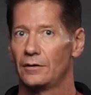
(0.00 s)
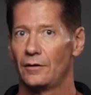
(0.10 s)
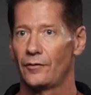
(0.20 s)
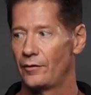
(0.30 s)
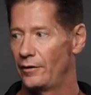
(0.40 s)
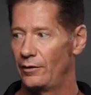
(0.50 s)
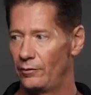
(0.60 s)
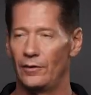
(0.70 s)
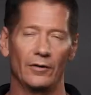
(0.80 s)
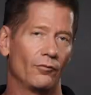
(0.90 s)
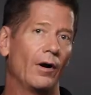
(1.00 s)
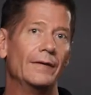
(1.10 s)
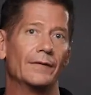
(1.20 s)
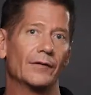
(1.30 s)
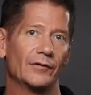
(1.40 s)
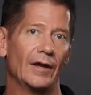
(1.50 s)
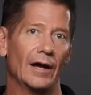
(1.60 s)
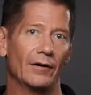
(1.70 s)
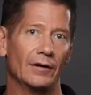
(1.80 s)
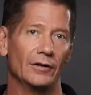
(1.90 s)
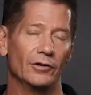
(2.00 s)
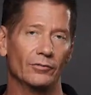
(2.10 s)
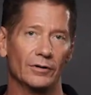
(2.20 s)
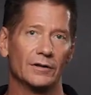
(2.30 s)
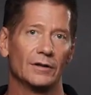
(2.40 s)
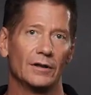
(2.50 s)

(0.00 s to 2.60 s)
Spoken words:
So they would then write this down, and you would